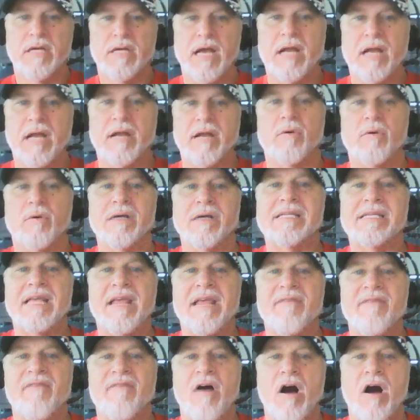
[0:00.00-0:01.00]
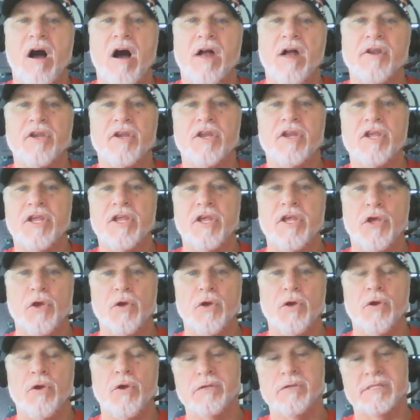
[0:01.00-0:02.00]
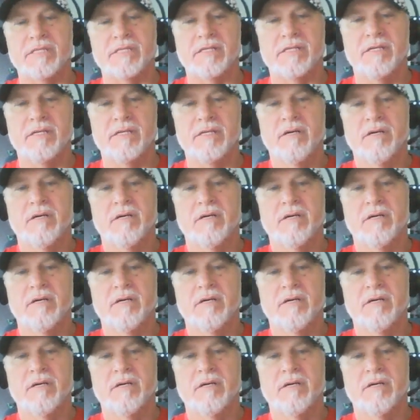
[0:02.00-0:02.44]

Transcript: And it was Yvonne Hughes.